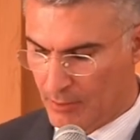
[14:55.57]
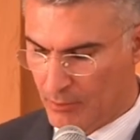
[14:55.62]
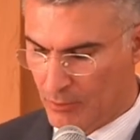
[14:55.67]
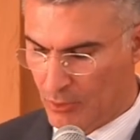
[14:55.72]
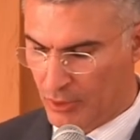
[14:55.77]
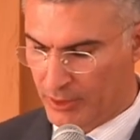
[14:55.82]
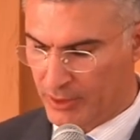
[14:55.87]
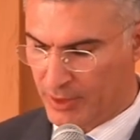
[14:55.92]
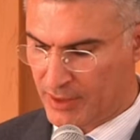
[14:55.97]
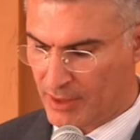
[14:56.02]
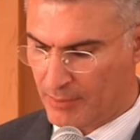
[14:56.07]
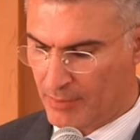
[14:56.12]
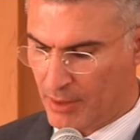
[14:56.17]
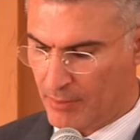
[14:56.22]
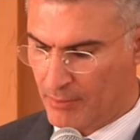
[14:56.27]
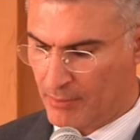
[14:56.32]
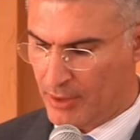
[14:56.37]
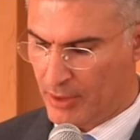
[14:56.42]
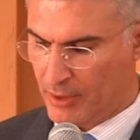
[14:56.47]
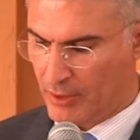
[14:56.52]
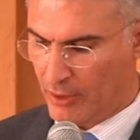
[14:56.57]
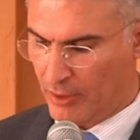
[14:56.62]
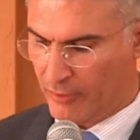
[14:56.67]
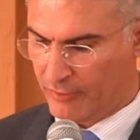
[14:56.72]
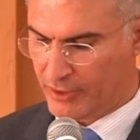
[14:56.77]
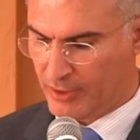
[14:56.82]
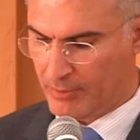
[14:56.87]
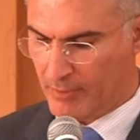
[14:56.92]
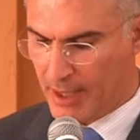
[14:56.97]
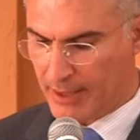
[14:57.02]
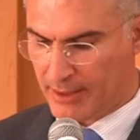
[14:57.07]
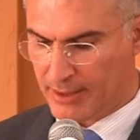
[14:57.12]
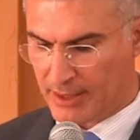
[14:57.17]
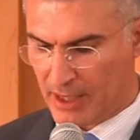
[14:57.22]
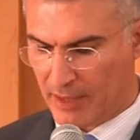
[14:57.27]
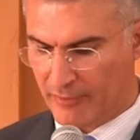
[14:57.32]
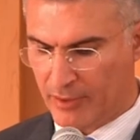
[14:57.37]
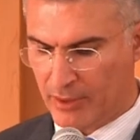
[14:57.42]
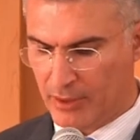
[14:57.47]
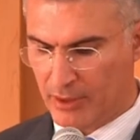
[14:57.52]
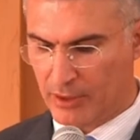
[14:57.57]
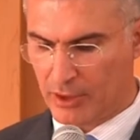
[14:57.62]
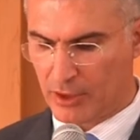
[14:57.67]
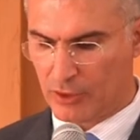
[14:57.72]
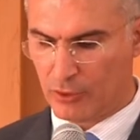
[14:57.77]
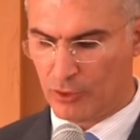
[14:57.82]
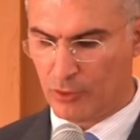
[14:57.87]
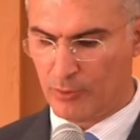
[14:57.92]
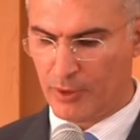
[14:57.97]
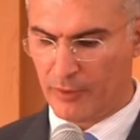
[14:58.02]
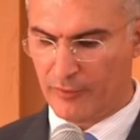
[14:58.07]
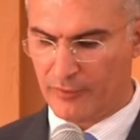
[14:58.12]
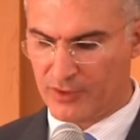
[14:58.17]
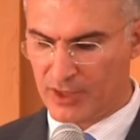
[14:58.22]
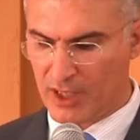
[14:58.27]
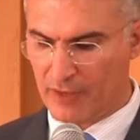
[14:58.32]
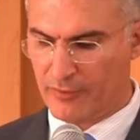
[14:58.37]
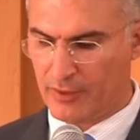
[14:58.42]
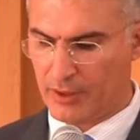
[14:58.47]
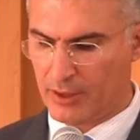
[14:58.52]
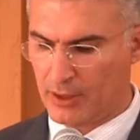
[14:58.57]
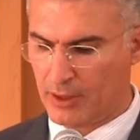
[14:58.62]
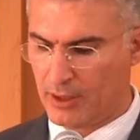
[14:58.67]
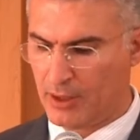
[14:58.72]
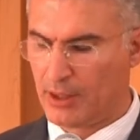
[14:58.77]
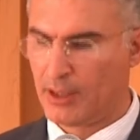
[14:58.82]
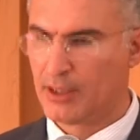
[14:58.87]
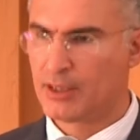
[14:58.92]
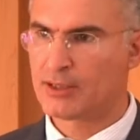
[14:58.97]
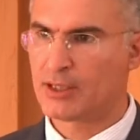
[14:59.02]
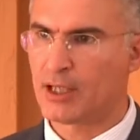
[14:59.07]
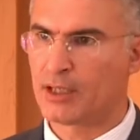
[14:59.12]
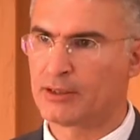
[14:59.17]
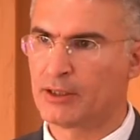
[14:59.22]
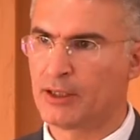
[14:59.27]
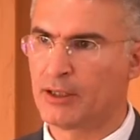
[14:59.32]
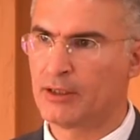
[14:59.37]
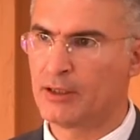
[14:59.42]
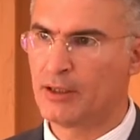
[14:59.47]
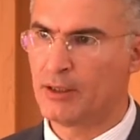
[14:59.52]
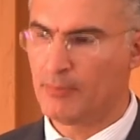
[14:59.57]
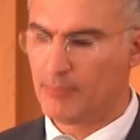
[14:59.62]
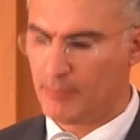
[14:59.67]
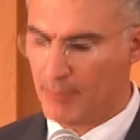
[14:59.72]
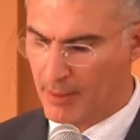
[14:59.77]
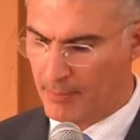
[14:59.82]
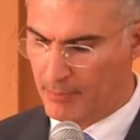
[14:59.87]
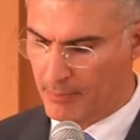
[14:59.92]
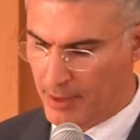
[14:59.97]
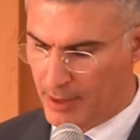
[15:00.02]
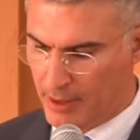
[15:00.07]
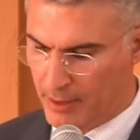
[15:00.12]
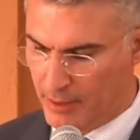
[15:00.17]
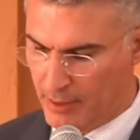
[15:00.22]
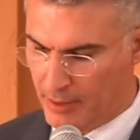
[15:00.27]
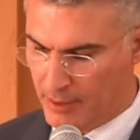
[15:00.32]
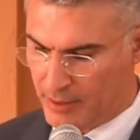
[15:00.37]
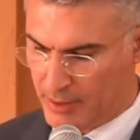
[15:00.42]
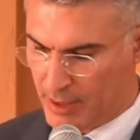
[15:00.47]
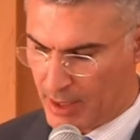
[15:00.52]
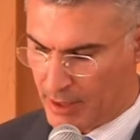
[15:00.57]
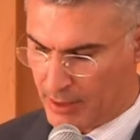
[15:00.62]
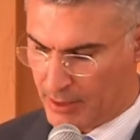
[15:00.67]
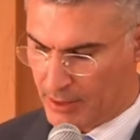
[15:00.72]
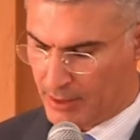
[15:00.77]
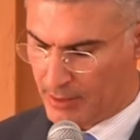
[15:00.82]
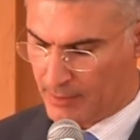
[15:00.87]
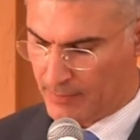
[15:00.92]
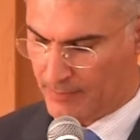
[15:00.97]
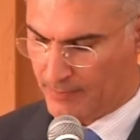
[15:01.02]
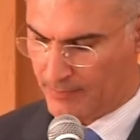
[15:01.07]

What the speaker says: Malta is a member of the Med7, the group of 7 southern member states.